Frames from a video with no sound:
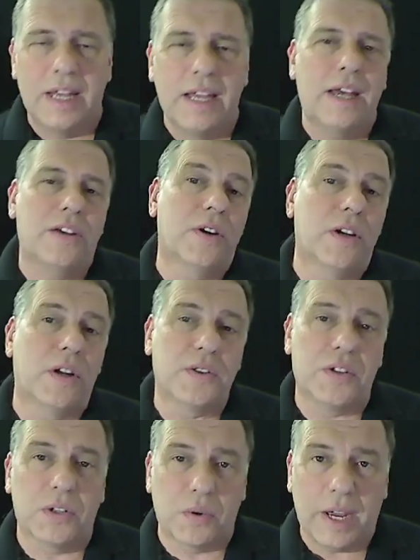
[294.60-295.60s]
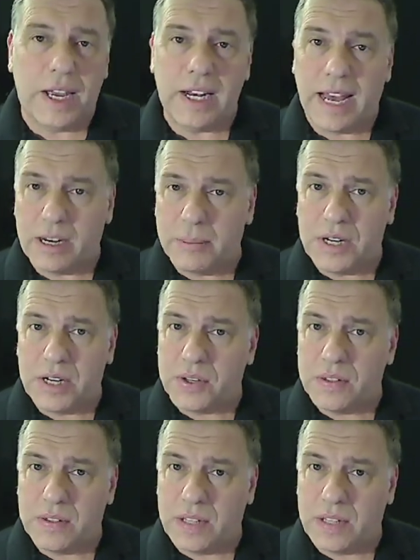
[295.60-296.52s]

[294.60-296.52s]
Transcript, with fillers: You can also create animations